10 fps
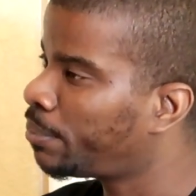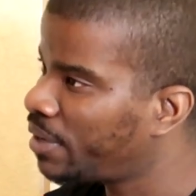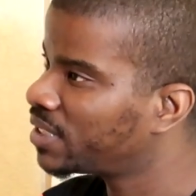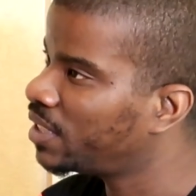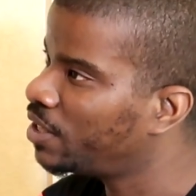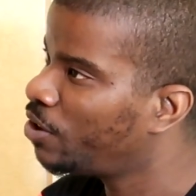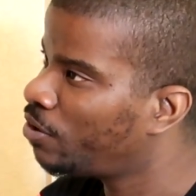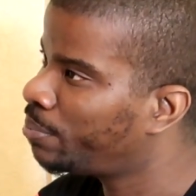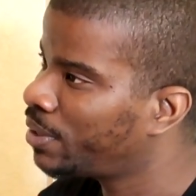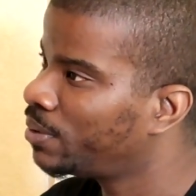a depression and
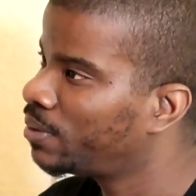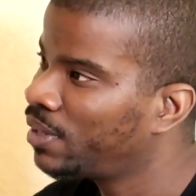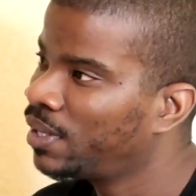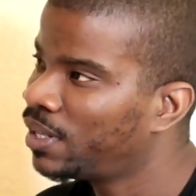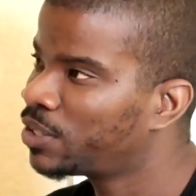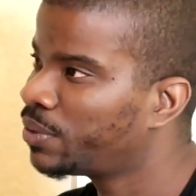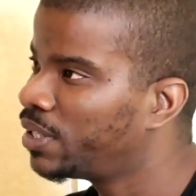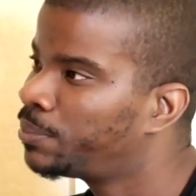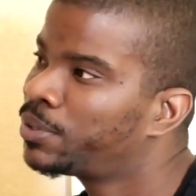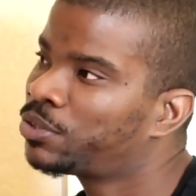nerve pill. That's
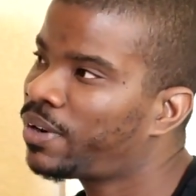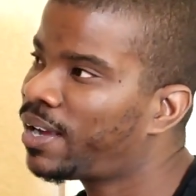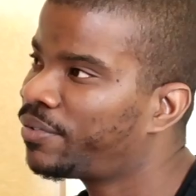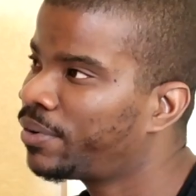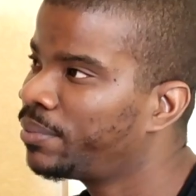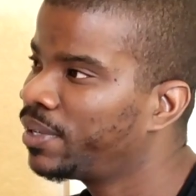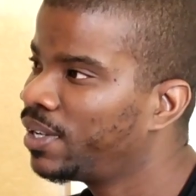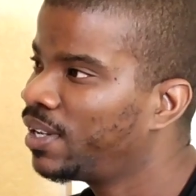what it's prescribed for.